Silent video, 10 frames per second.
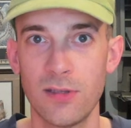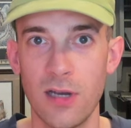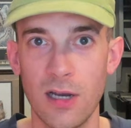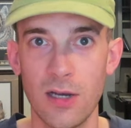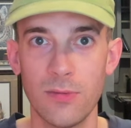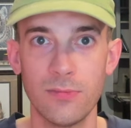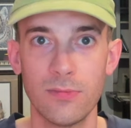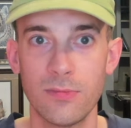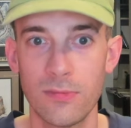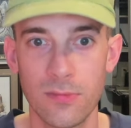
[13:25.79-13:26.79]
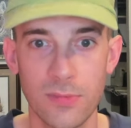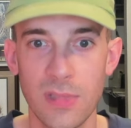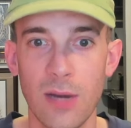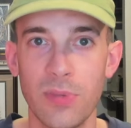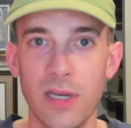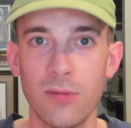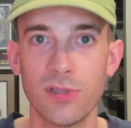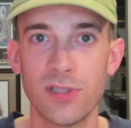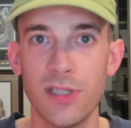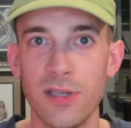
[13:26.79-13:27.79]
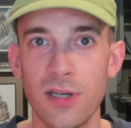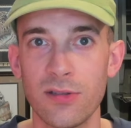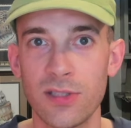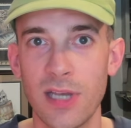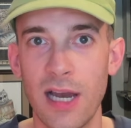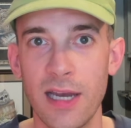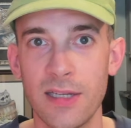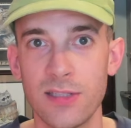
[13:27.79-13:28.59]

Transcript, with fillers: Um, not being able to see the other side,